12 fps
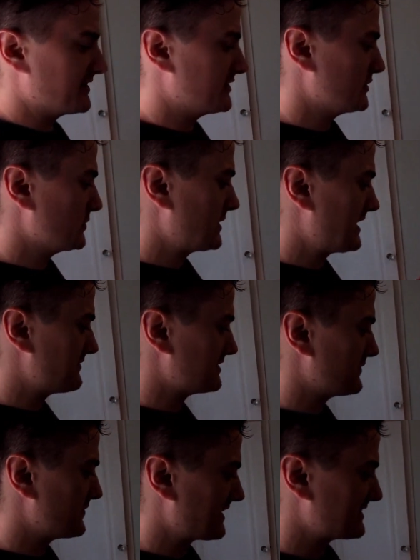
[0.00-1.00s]
I do
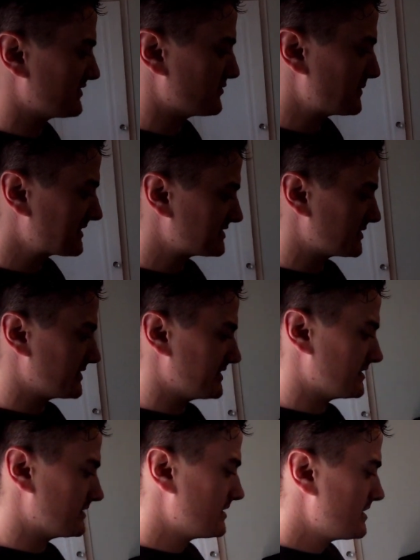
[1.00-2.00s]
have a defective mixer
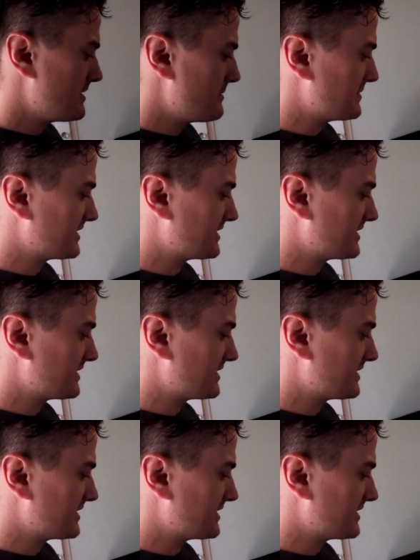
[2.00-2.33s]
here,